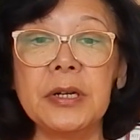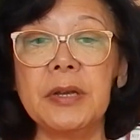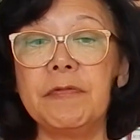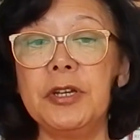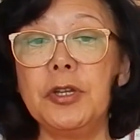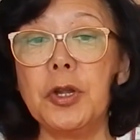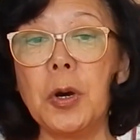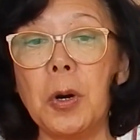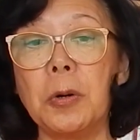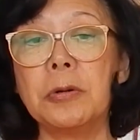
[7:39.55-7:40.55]
If we
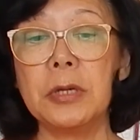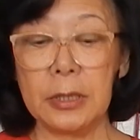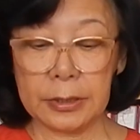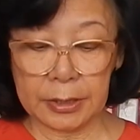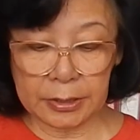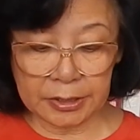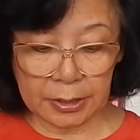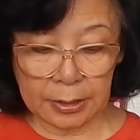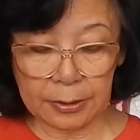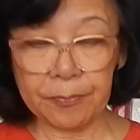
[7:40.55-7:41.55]
know this
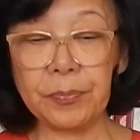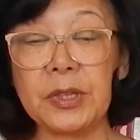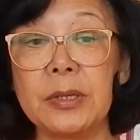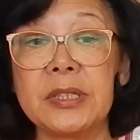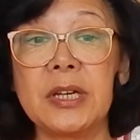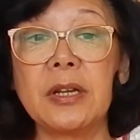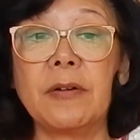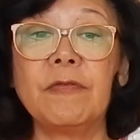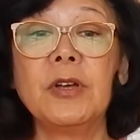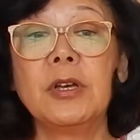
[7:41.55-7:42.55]
set of